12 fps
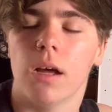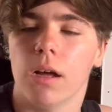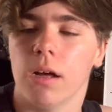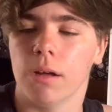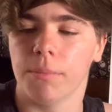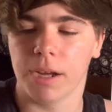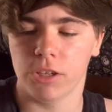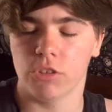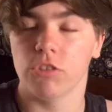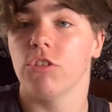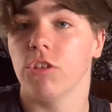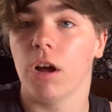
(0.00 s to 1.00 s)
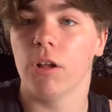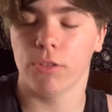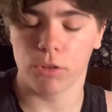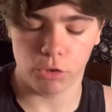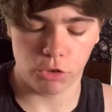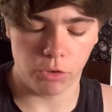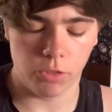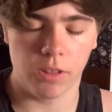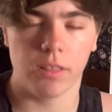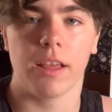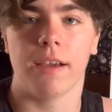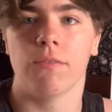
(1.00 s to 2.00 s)
I also shoot
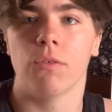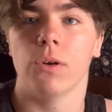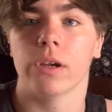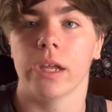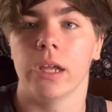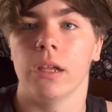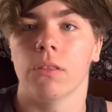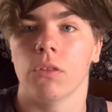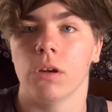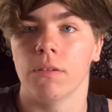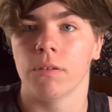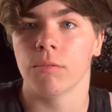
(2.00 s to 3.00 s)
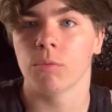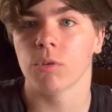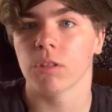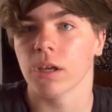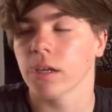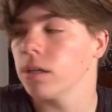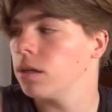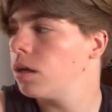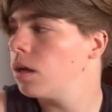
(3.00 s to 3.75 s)
this at 4K 30 frames per second,